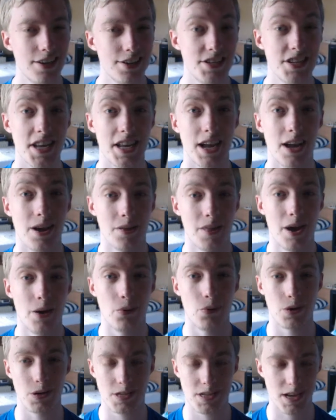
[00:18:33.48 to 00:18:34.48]
seeing how
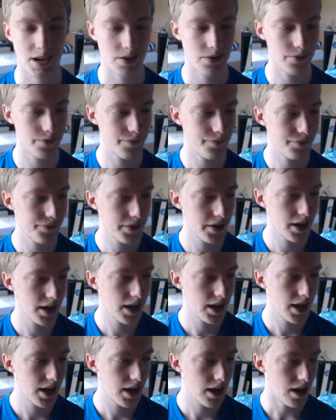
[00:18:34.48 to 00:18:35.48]
that works out.
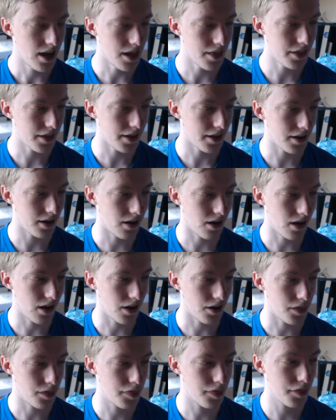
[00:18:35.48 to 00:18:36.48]
And then
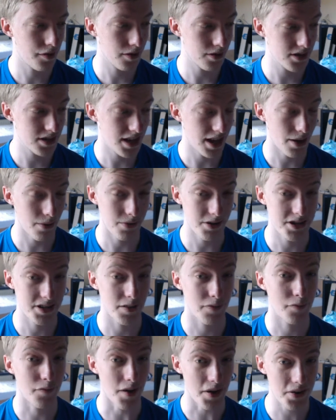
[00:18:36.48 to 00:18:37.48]
on Thursday, which is
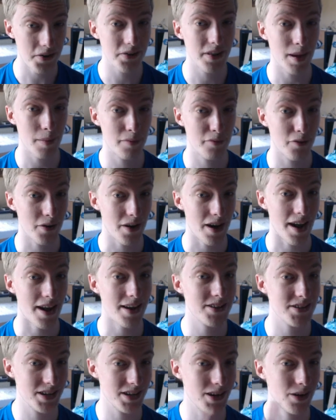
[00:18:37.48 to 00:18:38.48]
the final day before I
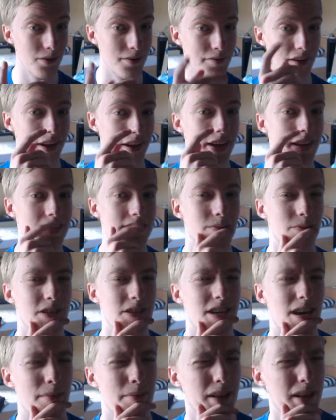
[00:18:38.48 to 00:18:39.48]
actually go on vacation,
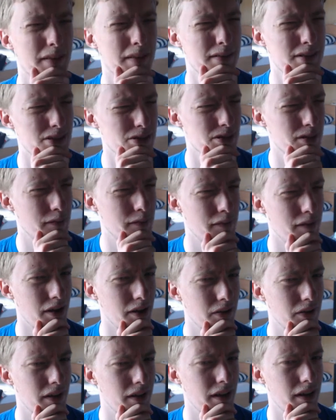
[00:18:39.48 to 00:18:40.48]
which I believe is also the
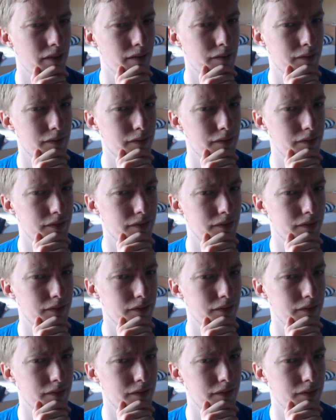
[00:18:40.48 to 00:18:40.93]
final day of